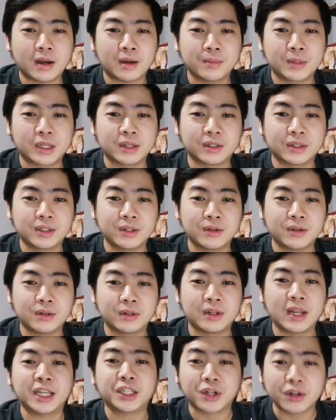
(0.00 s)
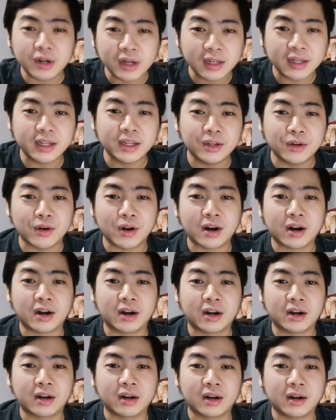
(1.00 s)
because you naturally you
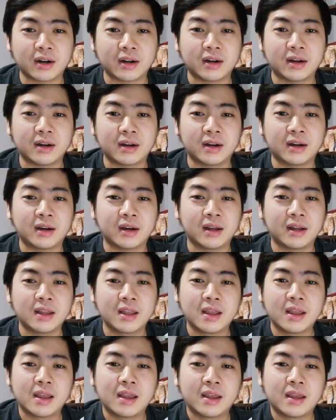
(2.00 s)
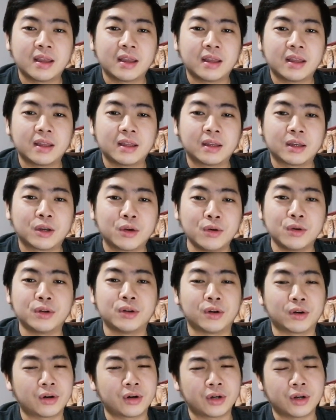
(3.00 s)
are good
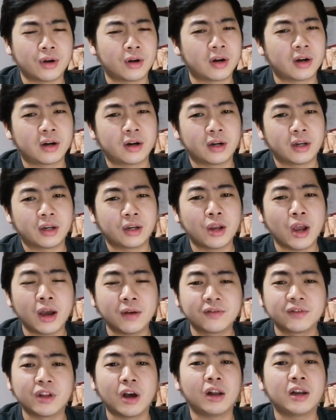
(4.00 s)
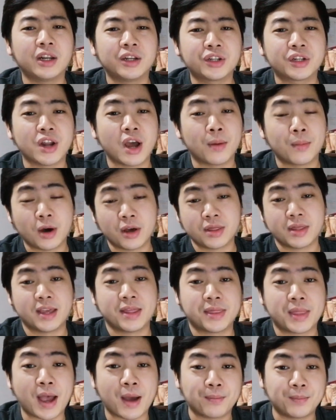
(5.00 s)
or you have knowledge na about
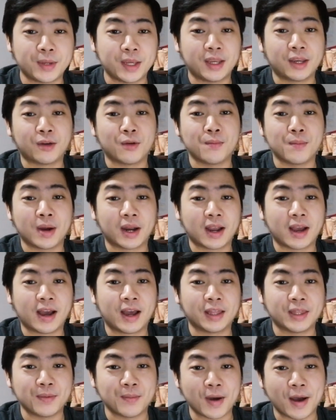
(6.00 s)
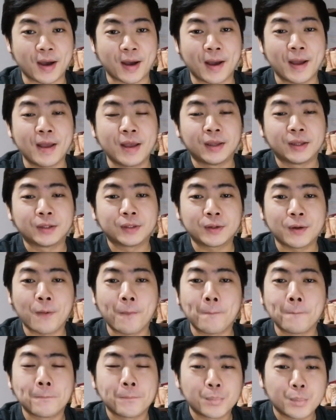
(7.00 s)
that topic, kumbaga, di ba?
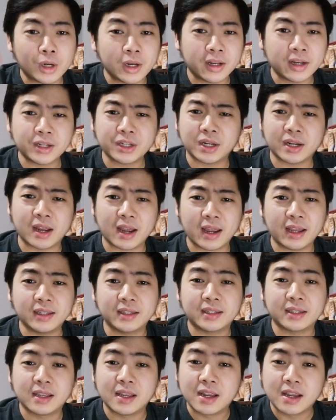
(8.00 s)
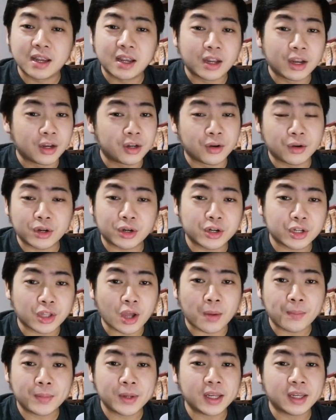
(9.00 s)
So, mula na siya, guys. Know your
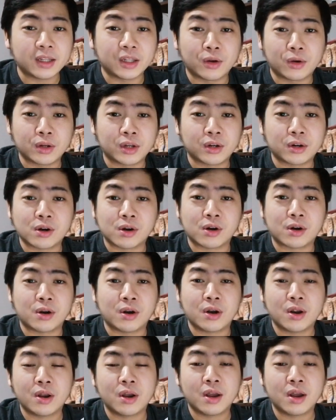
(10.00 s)
topic, know your